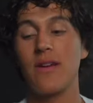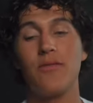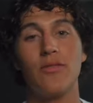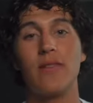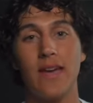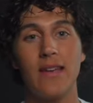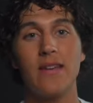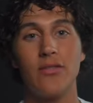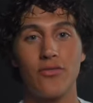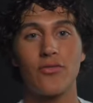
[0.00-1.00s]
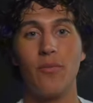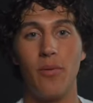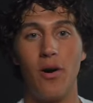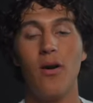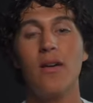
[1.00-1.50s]
If you get a neutral
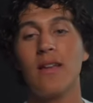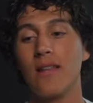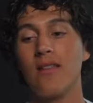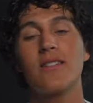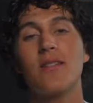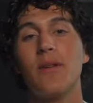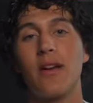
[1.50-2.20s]
ball, look to be